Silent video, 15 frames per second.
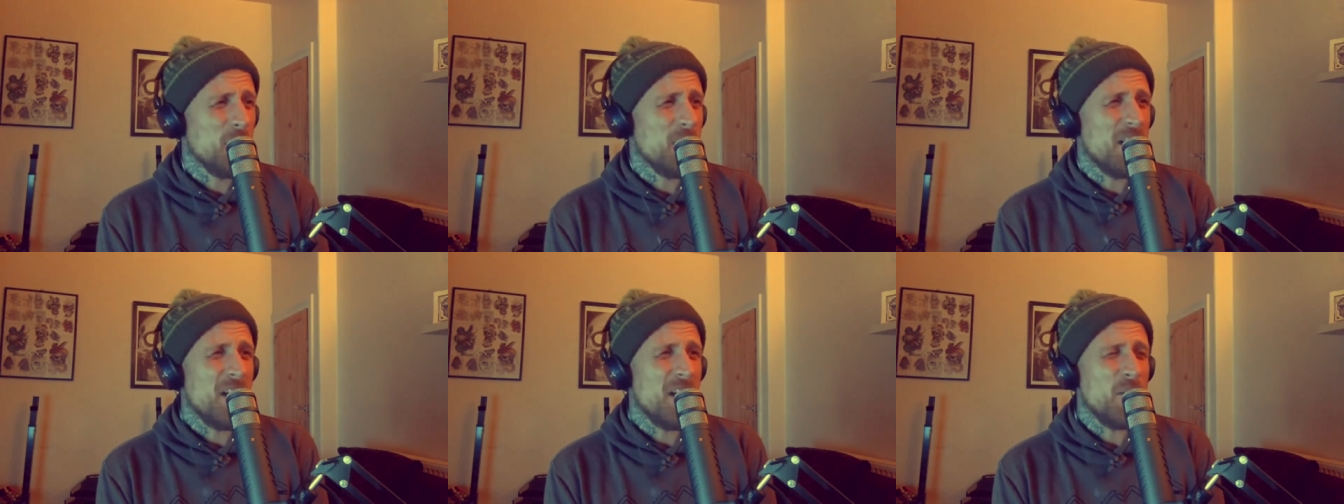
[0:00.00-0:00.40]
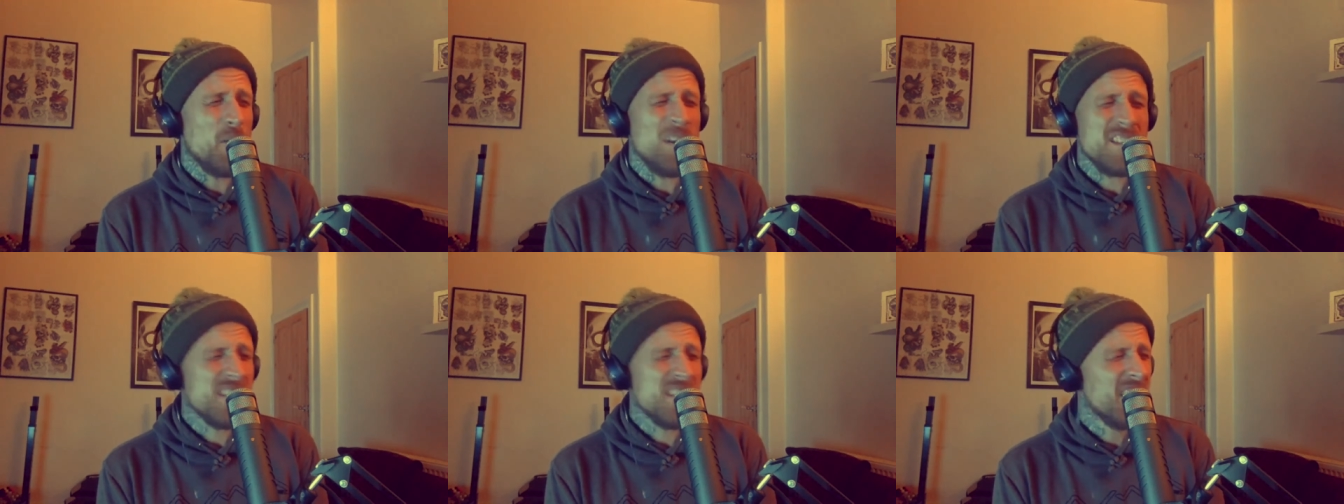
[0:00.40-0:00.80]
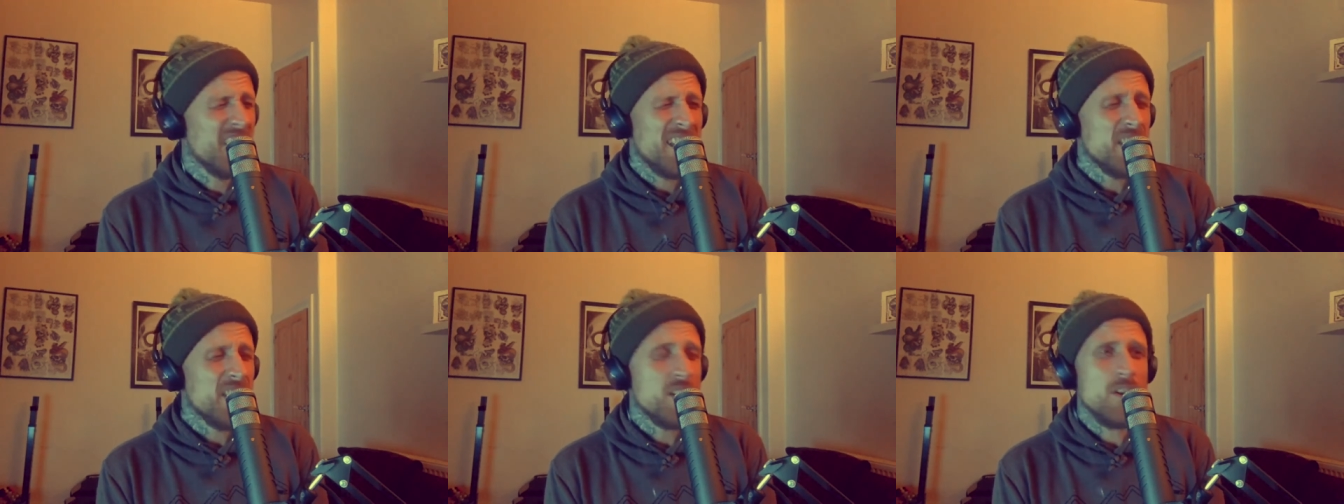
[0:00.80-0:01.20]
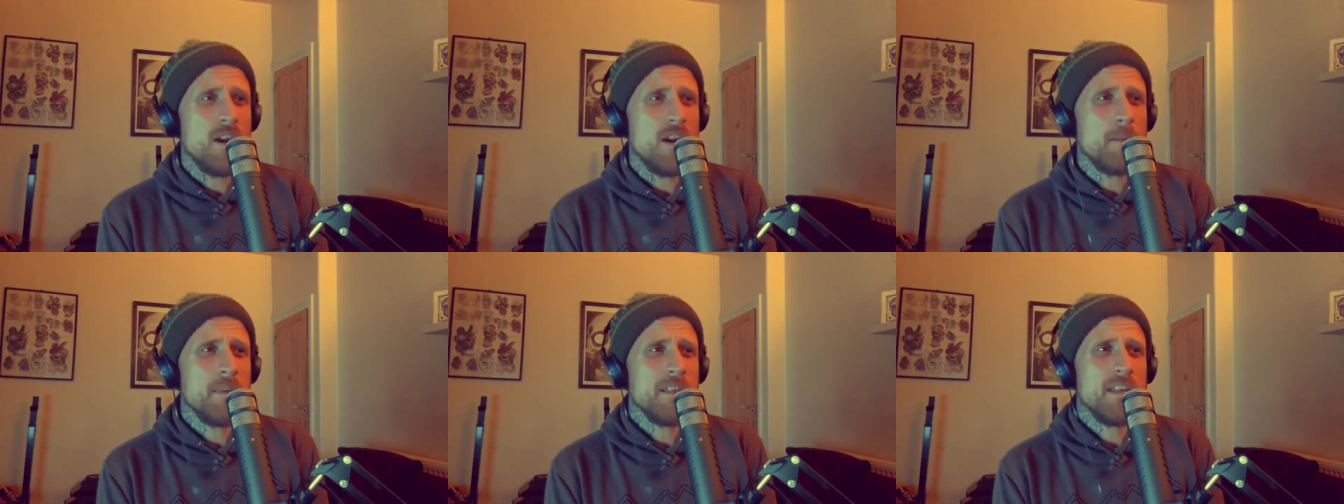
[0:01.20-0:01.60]
What? You know what
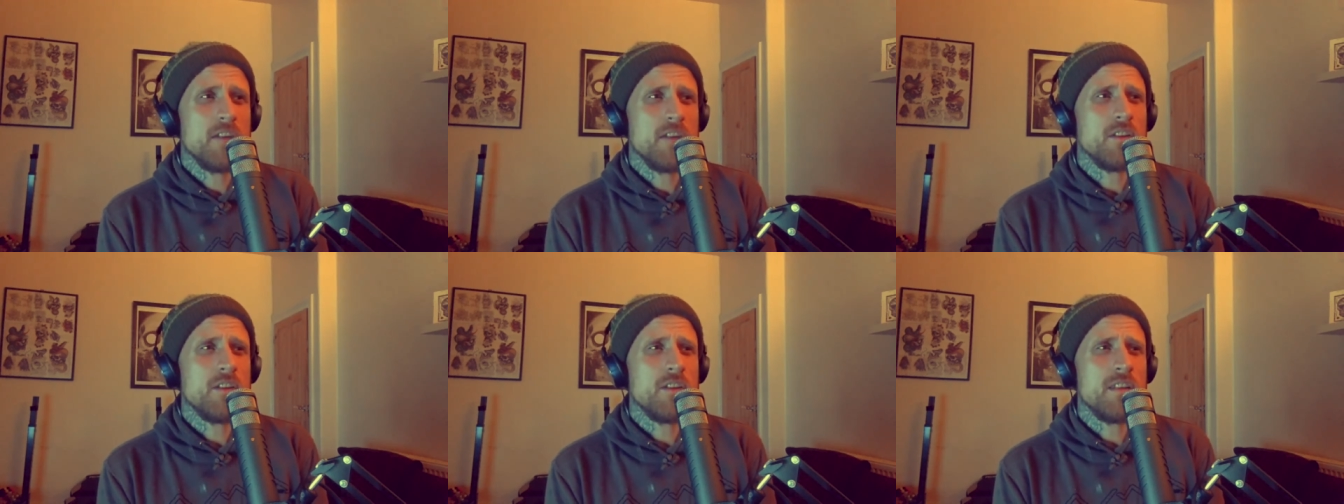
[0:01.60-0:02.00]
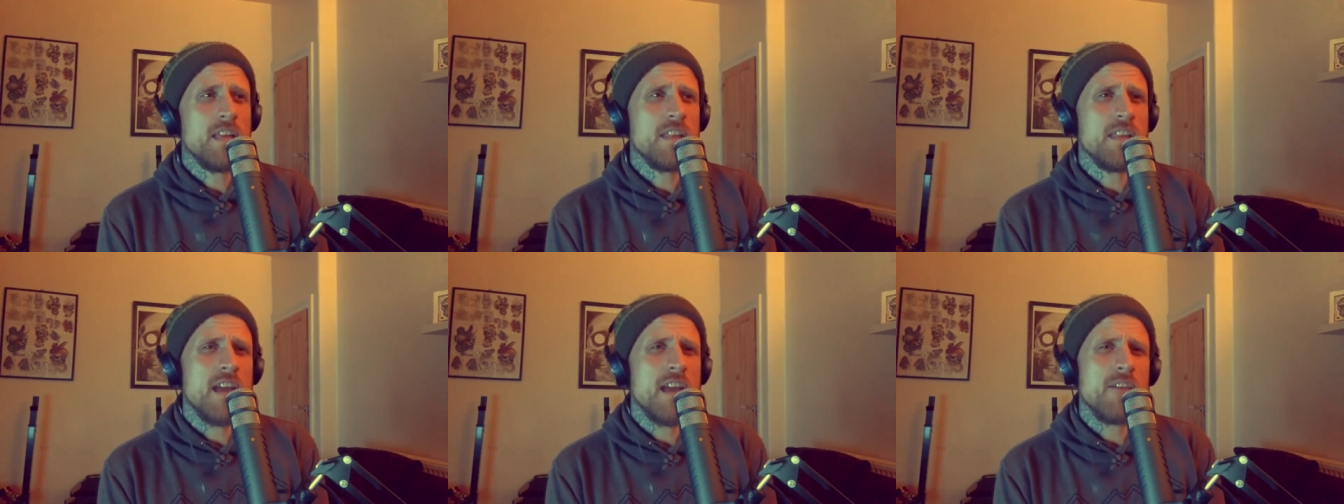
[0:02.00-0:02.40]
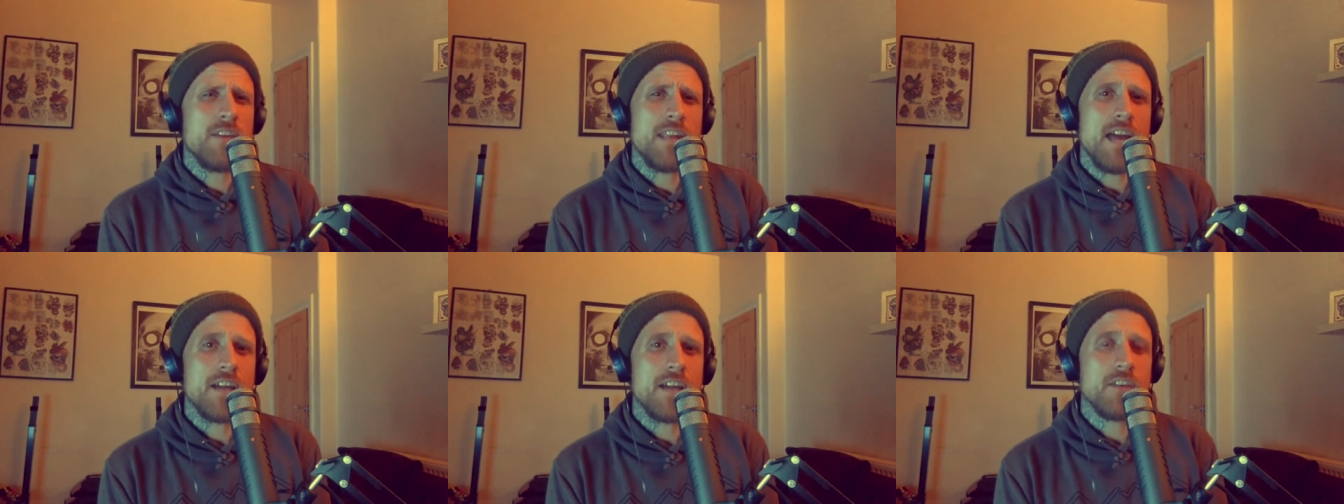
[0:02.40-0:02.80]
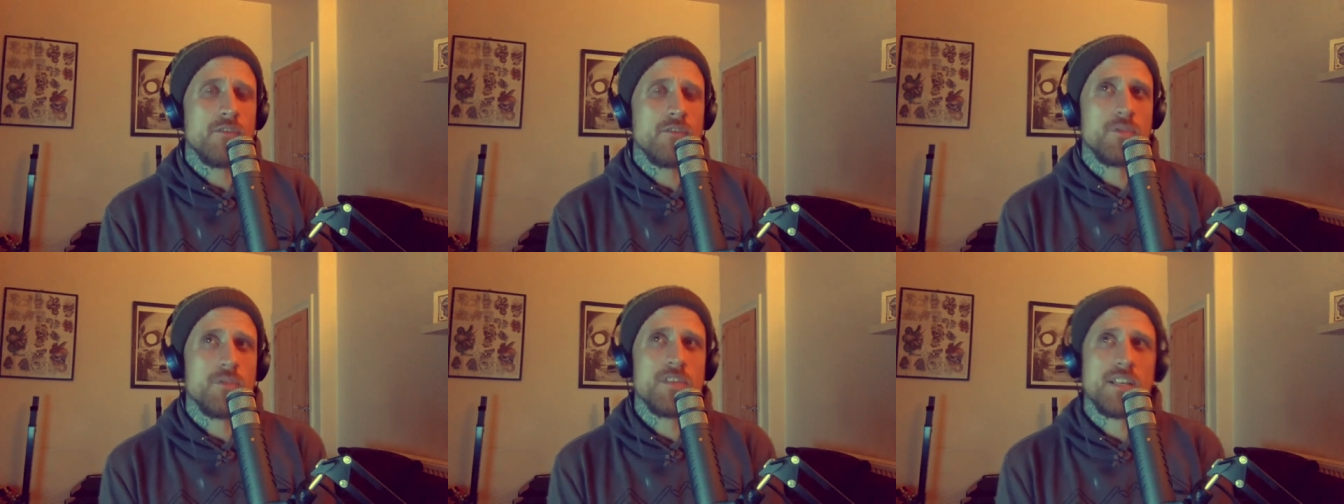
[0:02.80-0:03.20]
I mean? They have a knack of
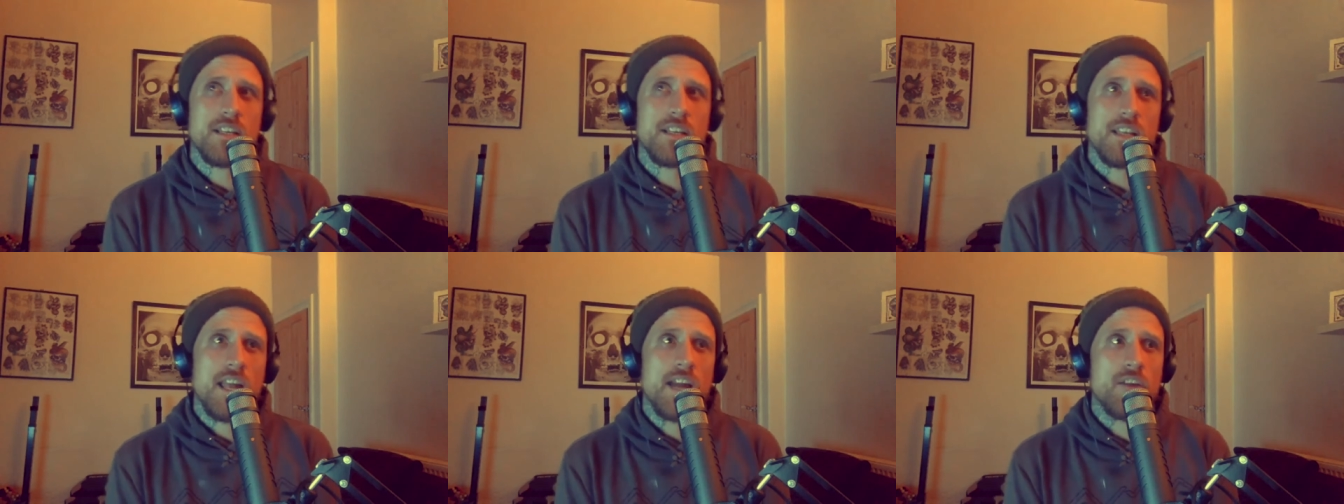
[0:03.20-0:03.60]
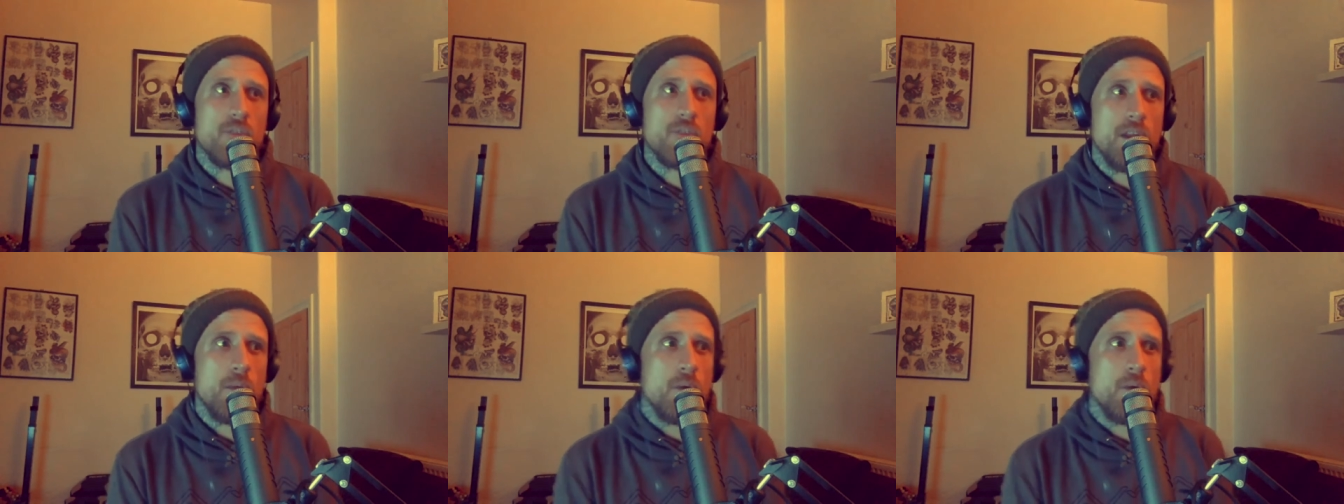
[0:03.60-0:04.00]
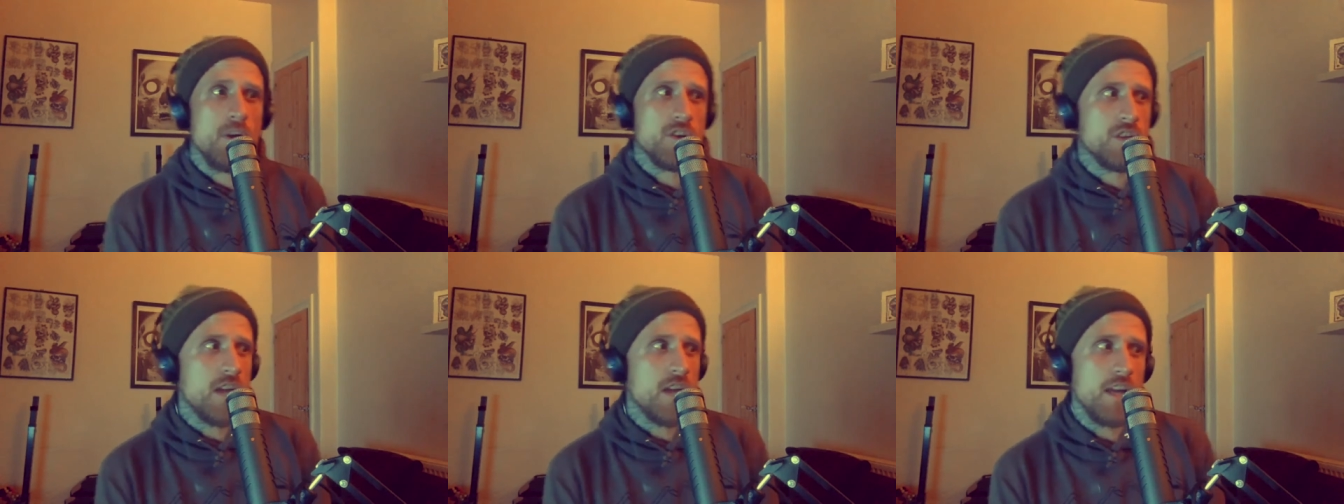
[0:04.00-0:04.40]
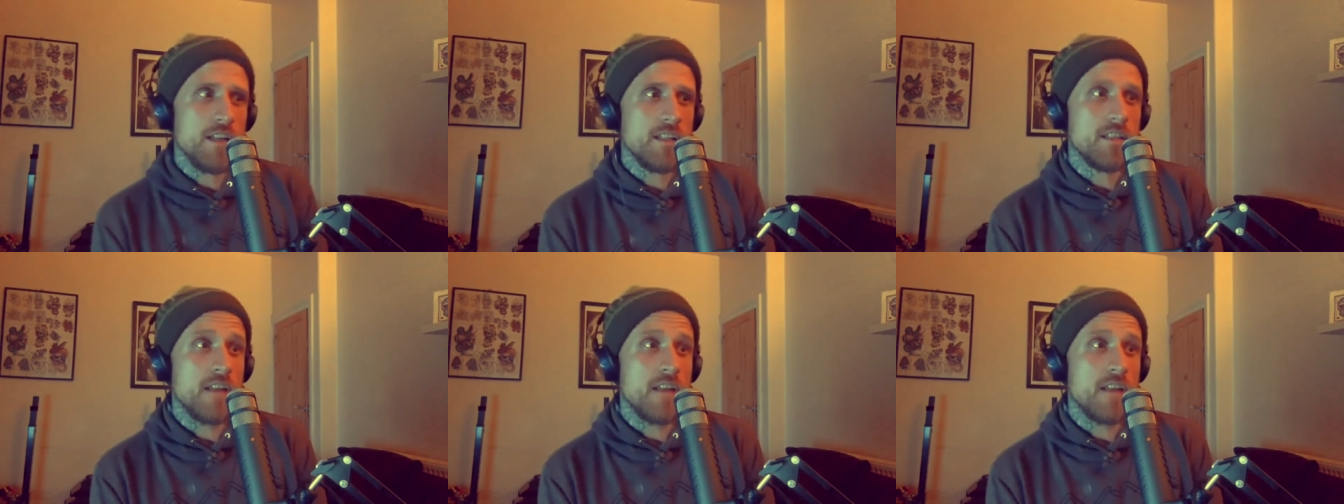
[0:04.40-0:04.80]
using like grey wash and